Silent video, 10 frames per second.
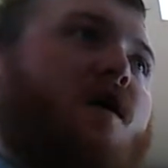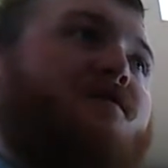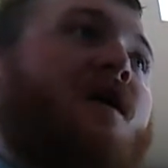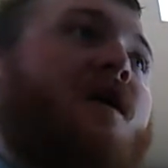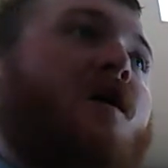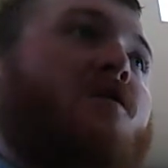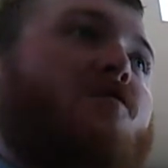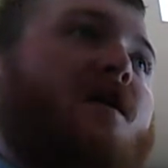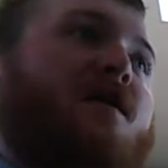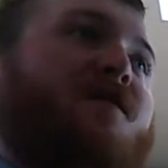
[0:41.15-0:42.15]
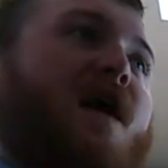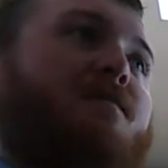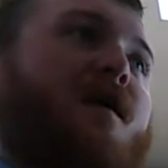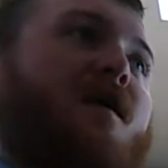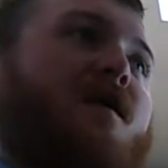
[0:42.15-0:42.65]
worth $3 to $5
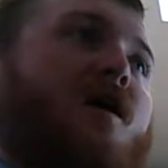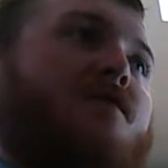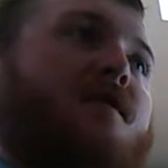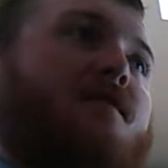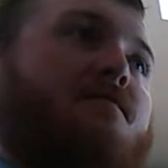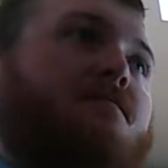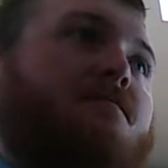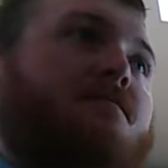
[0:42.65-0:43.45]
billion in